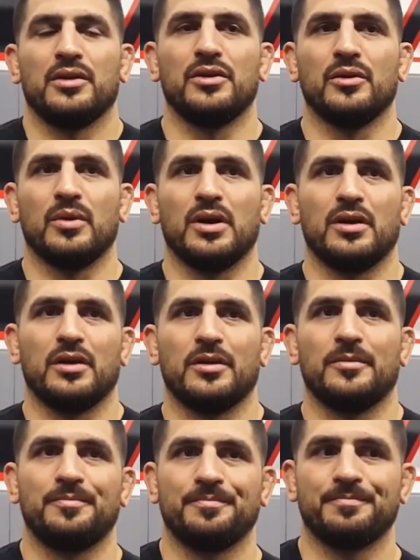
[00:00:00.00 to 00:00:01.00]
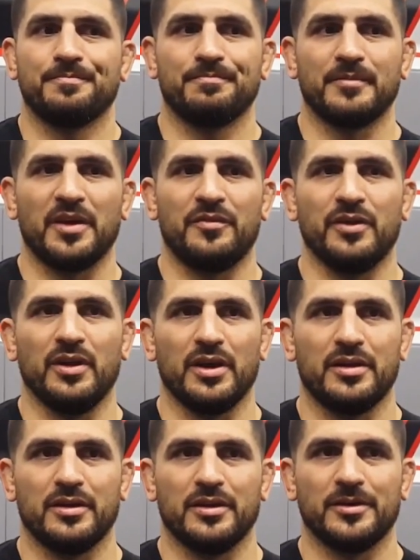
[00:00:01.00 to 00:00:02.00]
You know, I feel
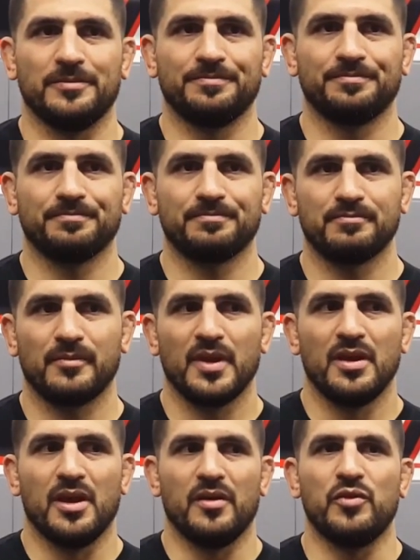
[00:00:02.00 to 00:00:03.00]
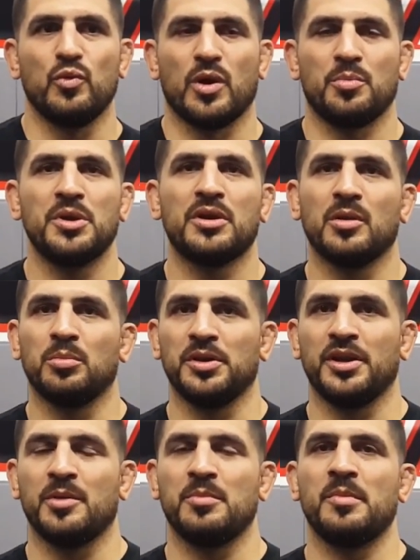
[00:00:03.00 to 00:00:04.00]
like if you want to be a
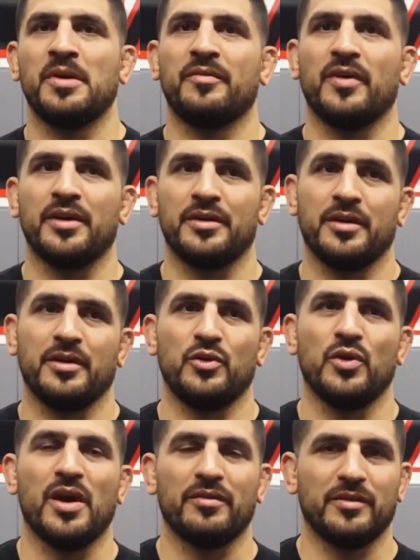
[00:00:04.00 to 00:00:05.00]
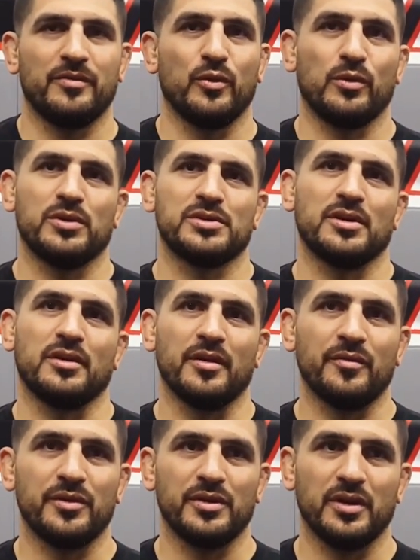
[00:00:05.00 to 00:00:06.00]
complete MMA fighter, you have to focus on
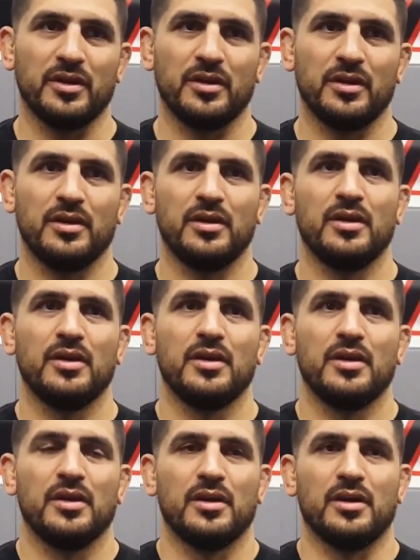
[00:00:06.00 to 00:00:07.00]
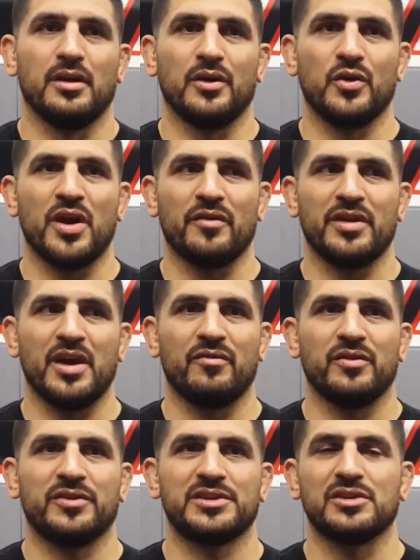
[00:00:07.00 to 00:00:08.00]
everything. You have to
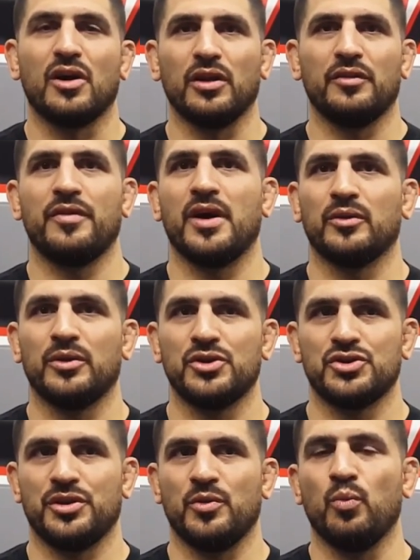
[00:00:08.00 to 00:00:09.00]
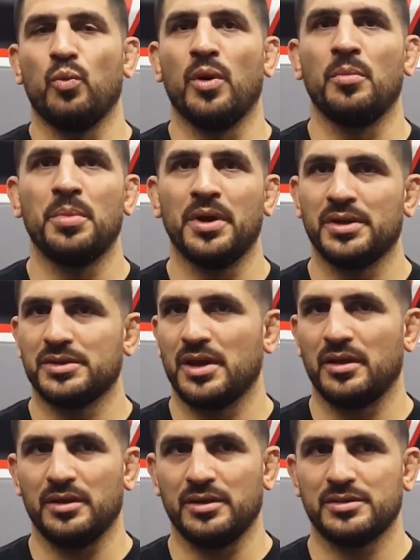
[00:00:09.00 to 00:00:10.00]
have a solid foundation in one base
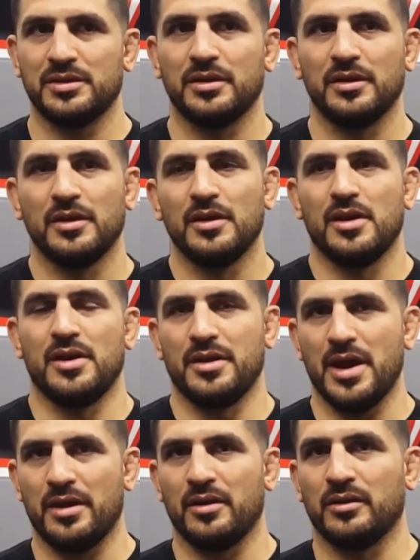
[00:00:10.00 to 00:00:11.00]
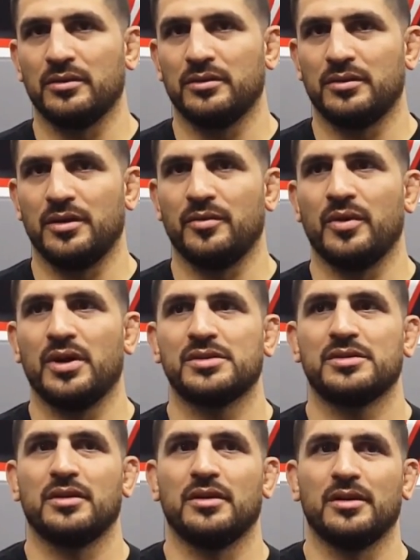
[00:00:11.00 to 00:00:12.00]
at least, mm-hmm. and add on to the rest.